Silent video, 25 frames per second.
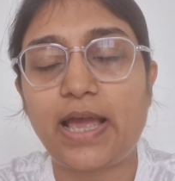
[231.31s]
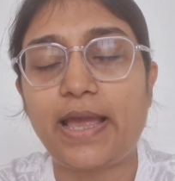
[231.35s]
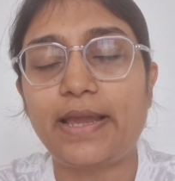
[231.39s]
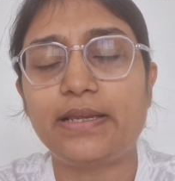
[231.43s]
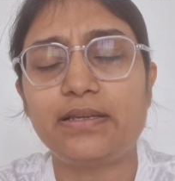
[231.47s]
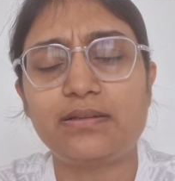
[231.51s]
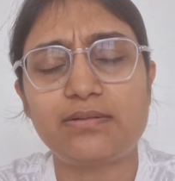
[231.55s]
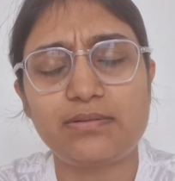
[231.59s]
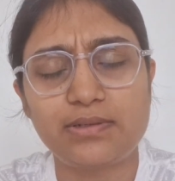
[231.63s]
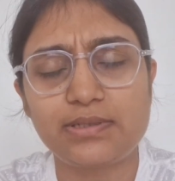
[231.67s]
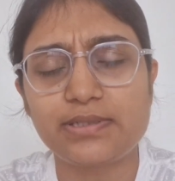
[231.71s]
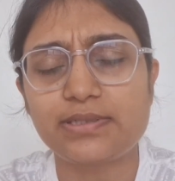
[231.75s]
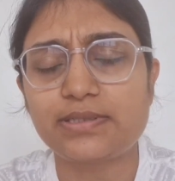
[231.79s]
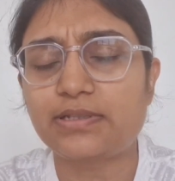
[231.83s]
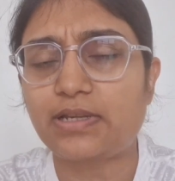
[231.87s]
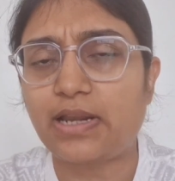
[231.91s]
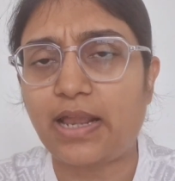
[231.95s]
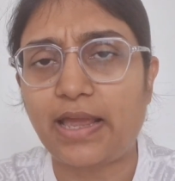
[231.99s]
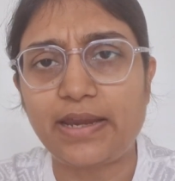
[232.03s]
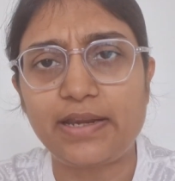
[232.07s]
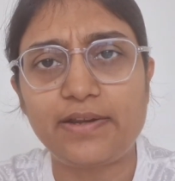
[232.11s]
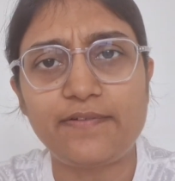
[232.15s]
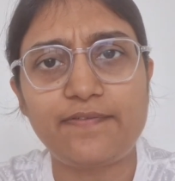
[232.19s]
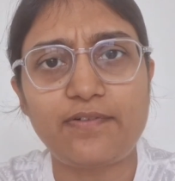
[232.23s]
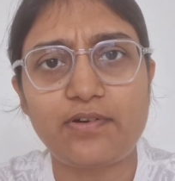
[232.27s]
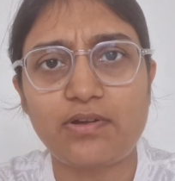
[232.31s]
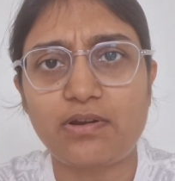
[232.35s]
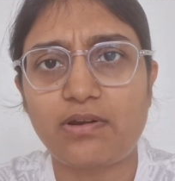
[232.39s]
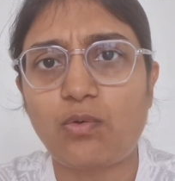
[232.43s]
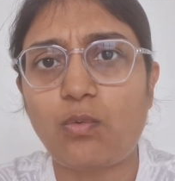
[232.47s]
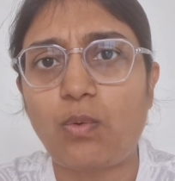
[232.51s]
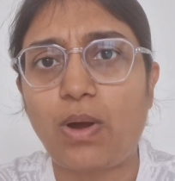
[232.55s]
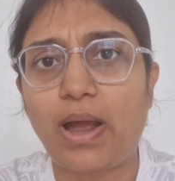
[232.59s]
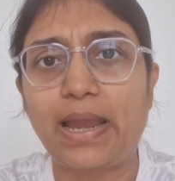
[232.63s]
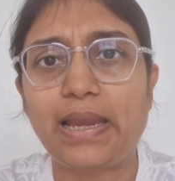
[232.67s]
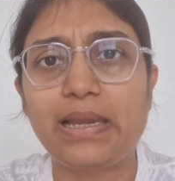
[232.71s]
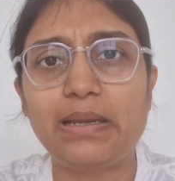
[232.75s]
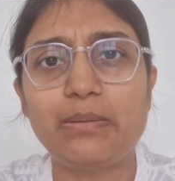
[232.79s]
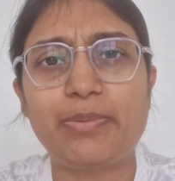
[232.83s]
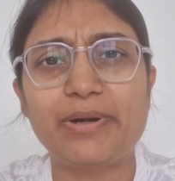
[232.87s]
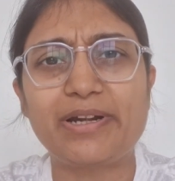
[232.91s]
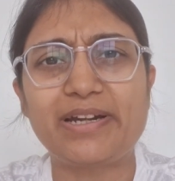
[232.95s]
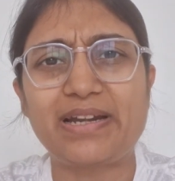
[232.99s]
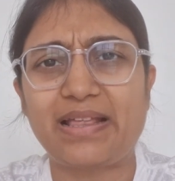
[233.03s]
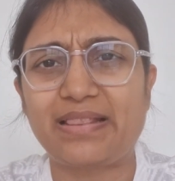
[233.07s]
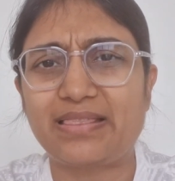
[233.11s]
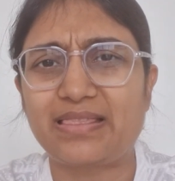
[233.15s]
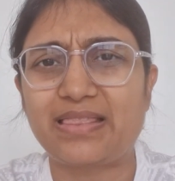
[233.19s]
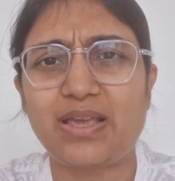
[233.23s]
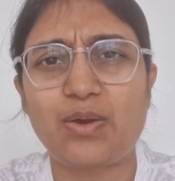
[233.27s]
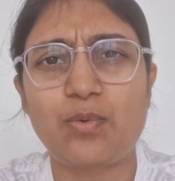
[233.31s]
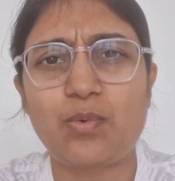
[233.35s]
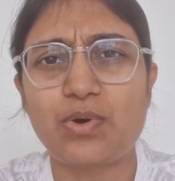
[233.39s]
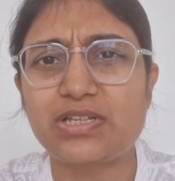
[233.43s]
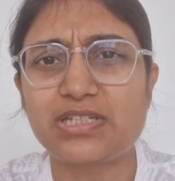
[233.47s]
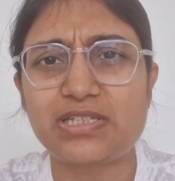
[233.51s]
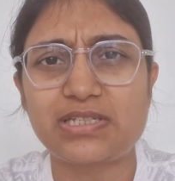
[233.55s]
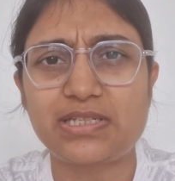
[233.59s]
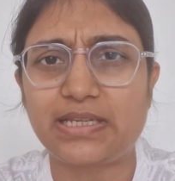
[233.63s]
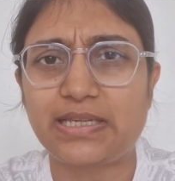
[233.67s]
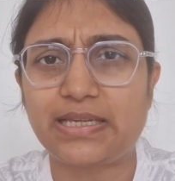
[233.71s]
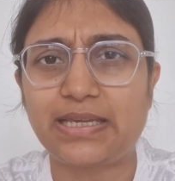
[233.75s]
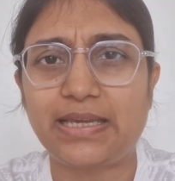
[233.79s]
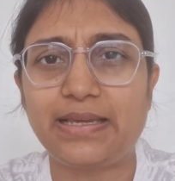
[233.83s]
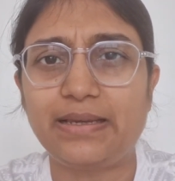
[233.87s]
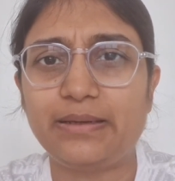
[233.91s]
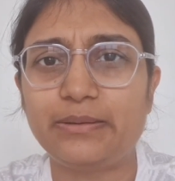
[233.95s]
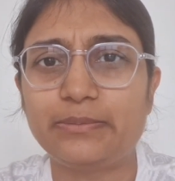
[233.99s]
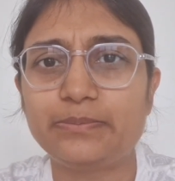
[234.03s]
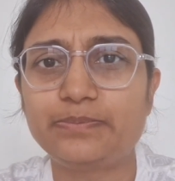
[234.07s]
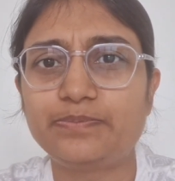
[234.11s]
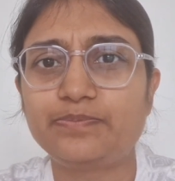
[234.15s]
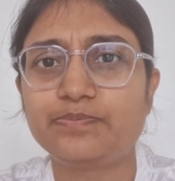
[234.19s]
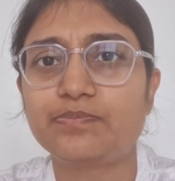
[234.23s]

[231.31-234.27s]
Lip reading: I tried for a while, but nothing was sticking.